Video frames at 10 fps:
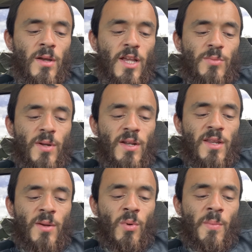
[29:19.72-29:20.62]
is but a
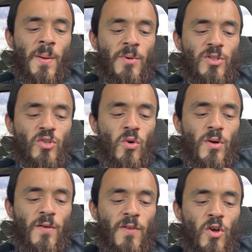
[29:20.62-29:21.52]
dim remembered
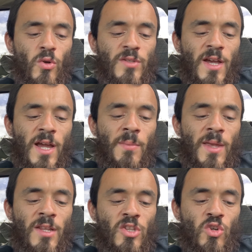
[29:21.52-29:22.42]
story of the old time
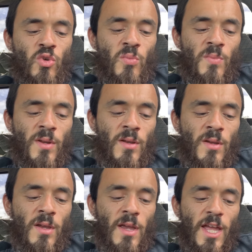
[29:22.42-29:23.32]
entombed,
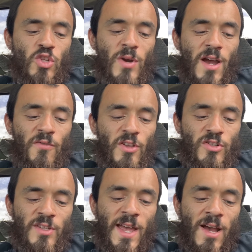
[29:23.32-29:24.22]
and
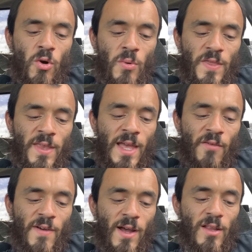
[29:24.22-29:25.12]
travelers now within that
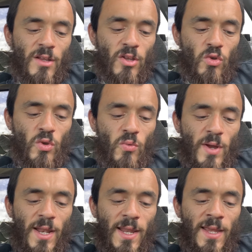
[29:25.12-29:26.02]
valley through the
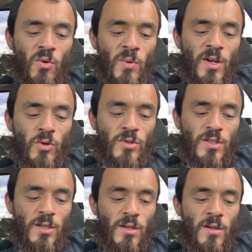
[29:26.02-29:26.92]
red lit and windows
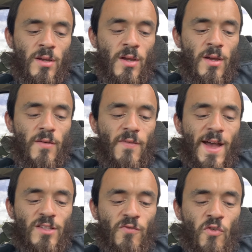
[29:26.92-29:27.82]
see
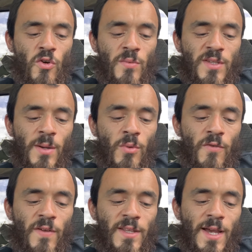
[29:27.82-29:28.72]
vast forms that move
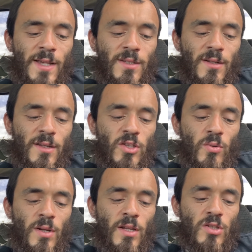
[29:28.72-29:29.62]
fantastically to
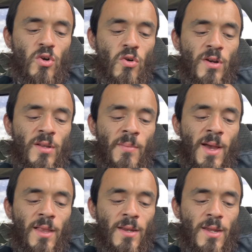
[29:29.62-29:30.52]
a discordant
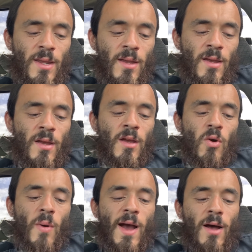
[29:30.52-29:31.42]
melody,
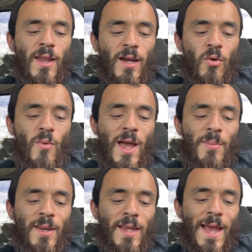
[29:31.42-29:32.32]
while like a
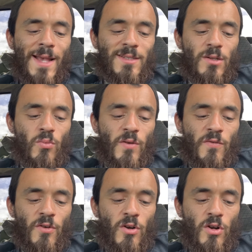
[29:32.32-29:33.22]
rapid ghastly
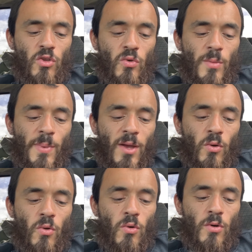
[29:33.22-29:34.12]
river through the pale
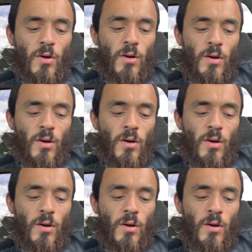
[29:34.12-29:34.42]
door,